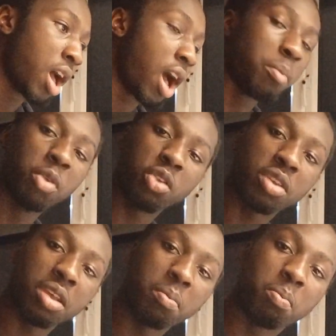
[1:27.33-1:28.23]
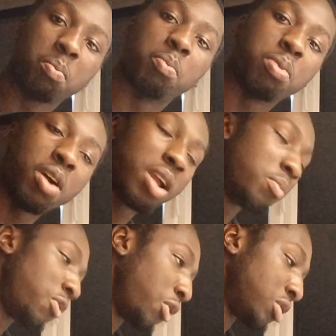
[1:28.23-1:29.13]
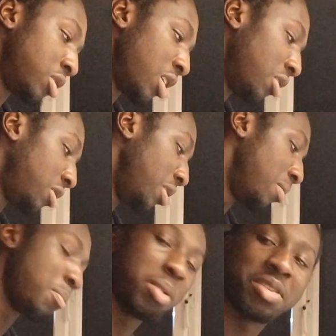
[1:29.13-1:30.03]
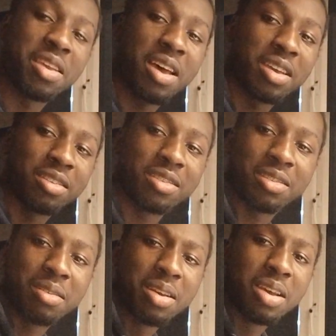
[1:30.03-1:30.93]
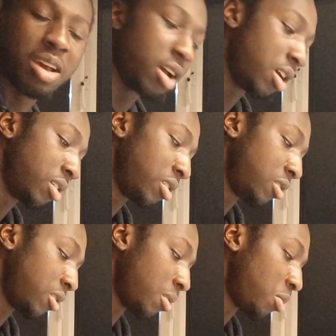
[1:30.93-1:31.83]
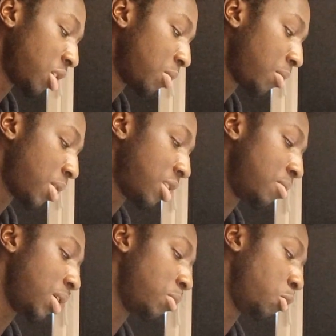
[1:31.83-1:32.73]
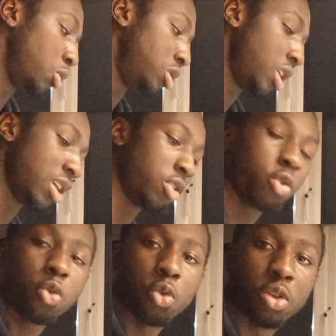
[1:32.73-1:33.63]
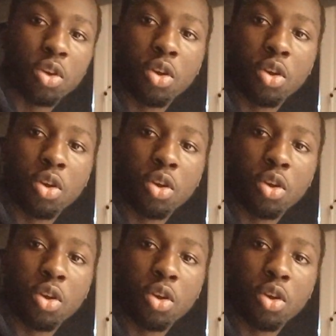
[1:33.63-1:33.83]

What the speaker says: not at prime functionality. Besides, there's just something about pen and paper which is good.